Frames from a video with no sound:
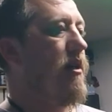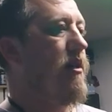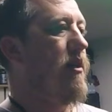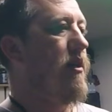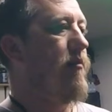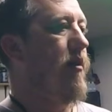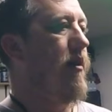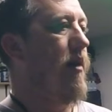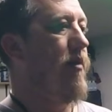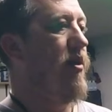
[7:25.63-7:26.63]
I
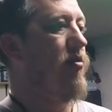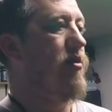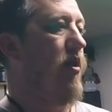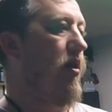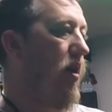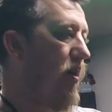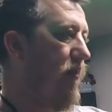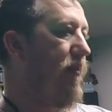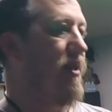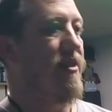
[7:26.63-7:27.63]
mean, there's a lot
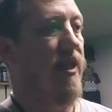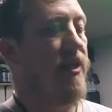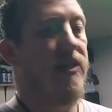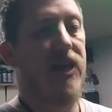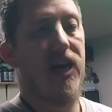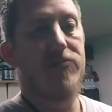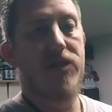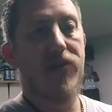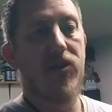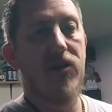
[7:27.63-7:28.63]
of extended cabs
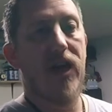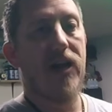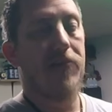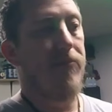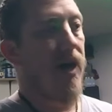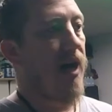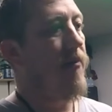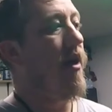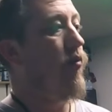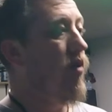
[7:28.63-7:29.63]
out there that I could buy,
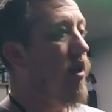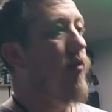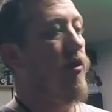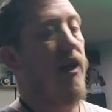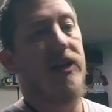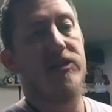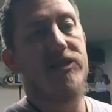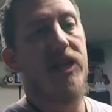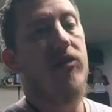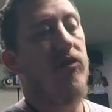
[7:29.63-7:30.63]
but I really would like a
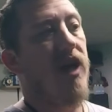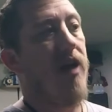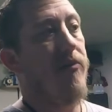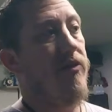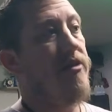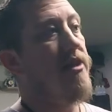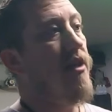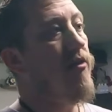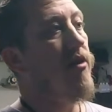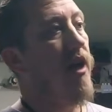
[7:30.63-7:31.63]
single cab, and
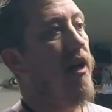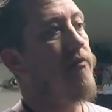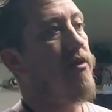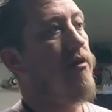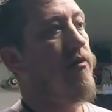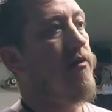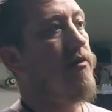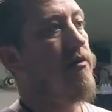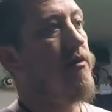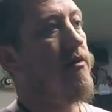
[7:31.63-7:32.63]
single cabs are
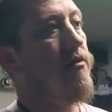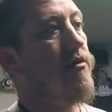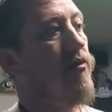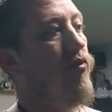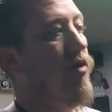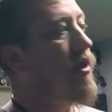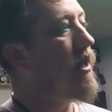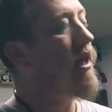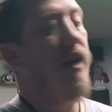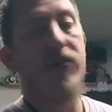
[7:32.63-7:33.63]
really
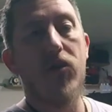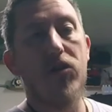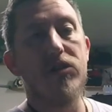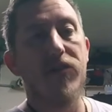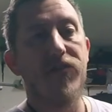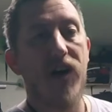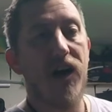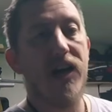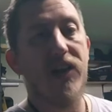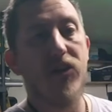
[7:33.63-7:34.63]
kind of hard to
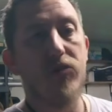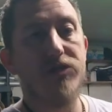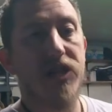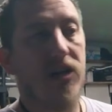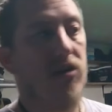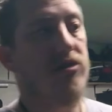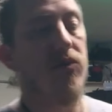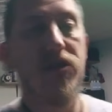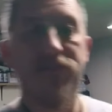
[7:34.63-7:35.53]
find in those years with the